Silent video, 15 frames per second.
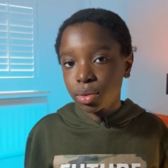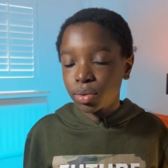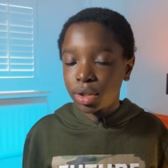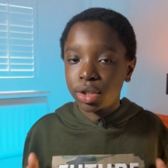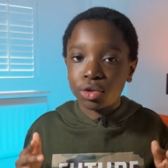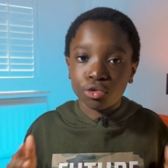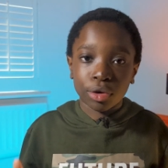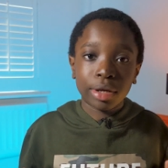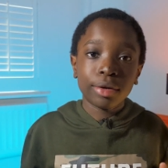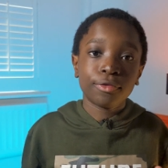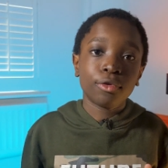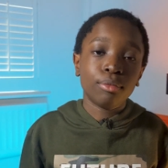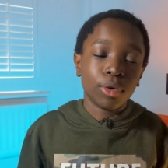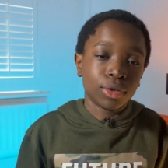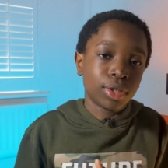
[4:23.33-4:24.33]
which is great
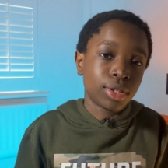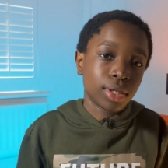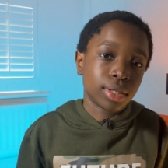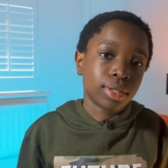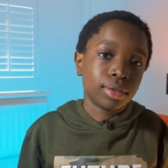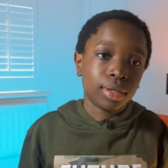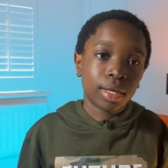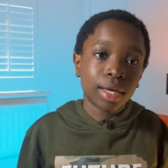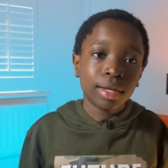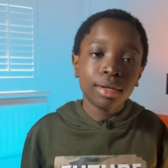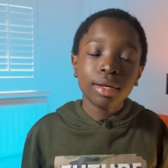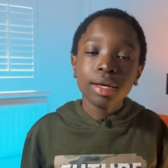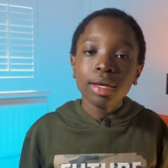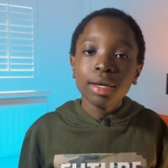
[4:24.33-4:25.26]
for multitasking again,